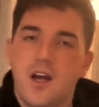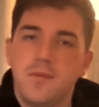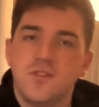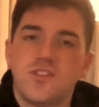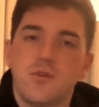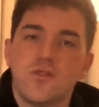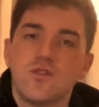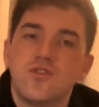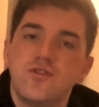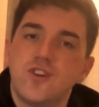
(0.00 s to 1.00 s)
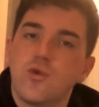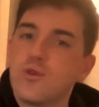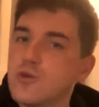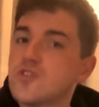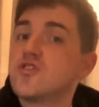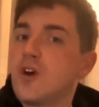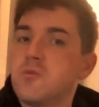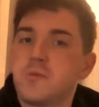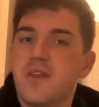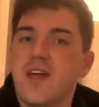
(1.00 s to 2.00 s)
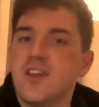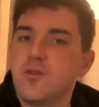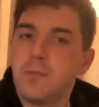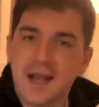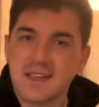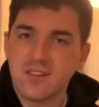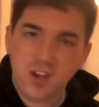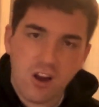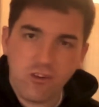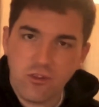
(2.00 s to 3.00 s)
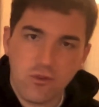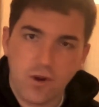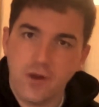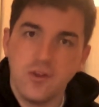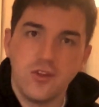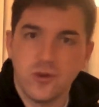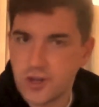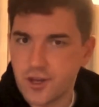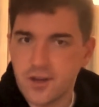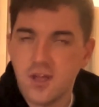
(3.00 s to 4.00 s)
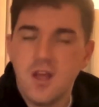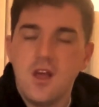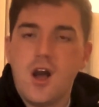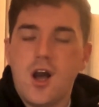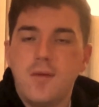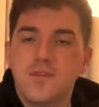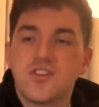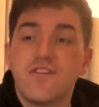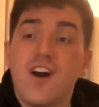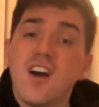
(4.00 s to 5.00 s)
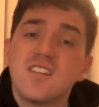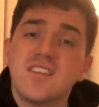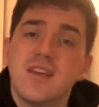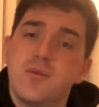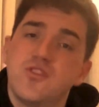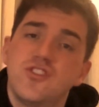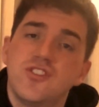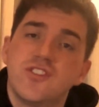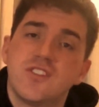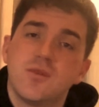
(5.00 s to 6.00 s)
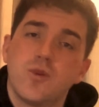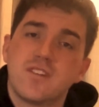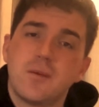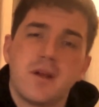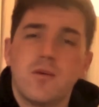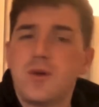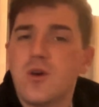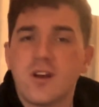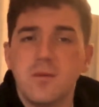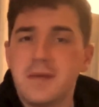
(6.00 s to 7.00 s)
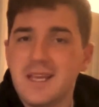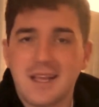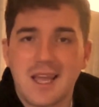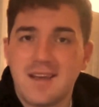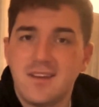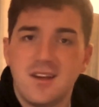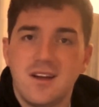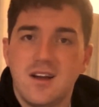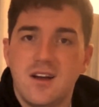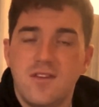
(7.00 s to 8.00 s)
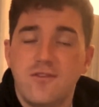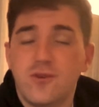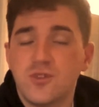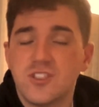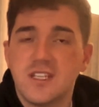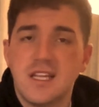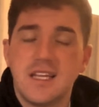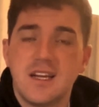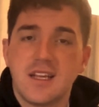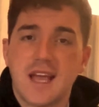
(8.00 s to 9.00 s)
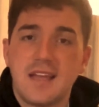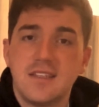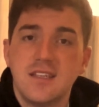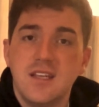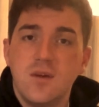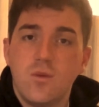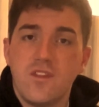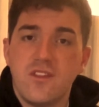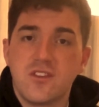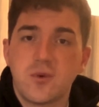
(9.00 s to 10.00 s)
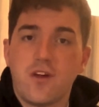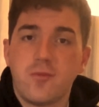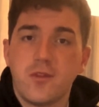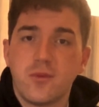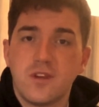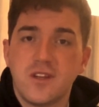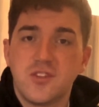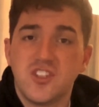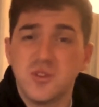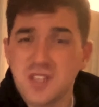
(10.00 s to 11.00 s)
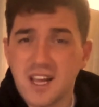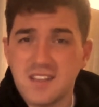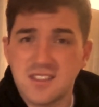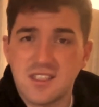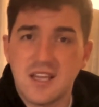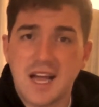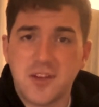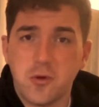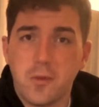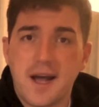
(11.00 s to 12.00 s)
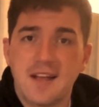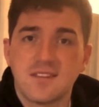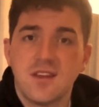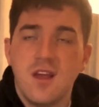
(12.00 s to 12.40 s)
So as long as you've done all your stops by then and you're back in the car and on the road, you're good. So for us, it was just worked out better. We're not going to be in Canada, unfortunately, again, within the 12-month window to utilize the annual pass.